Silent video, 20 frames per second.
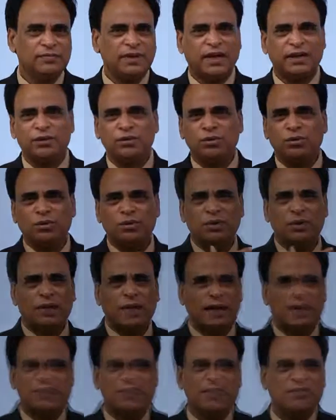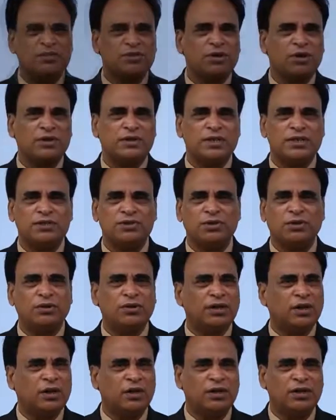and Google Plus has got its
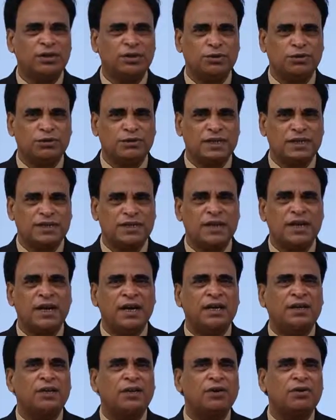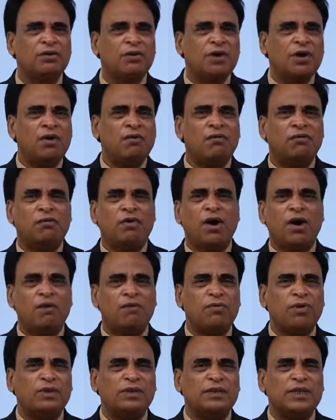own loyal users. Now how
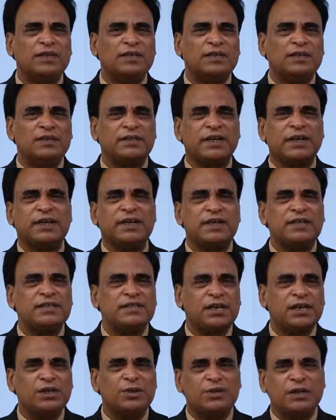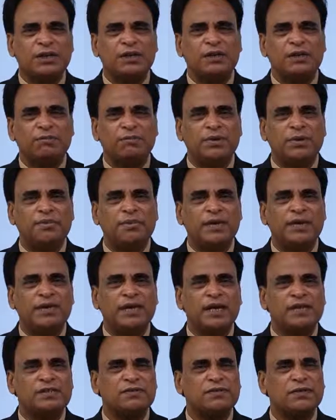what are the techniques that you can
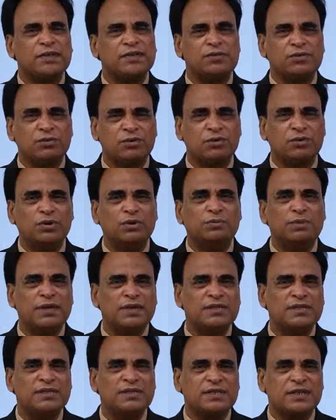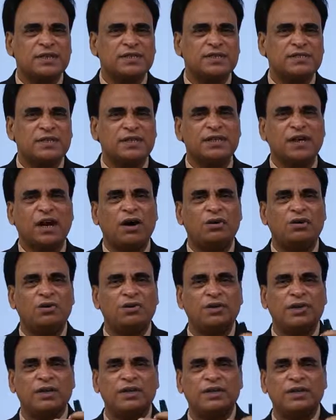implement as far as Google Plus is concerned, how
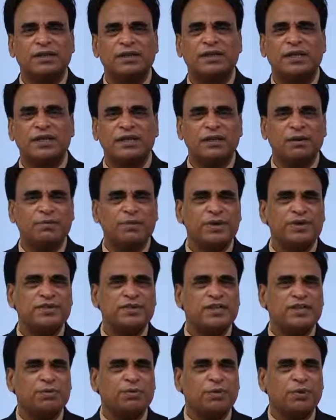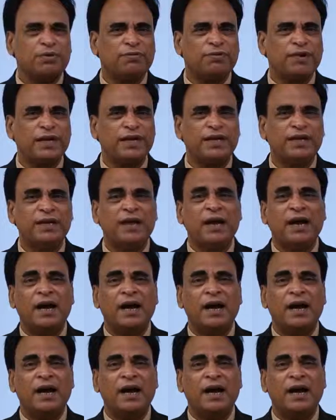you can create a business profile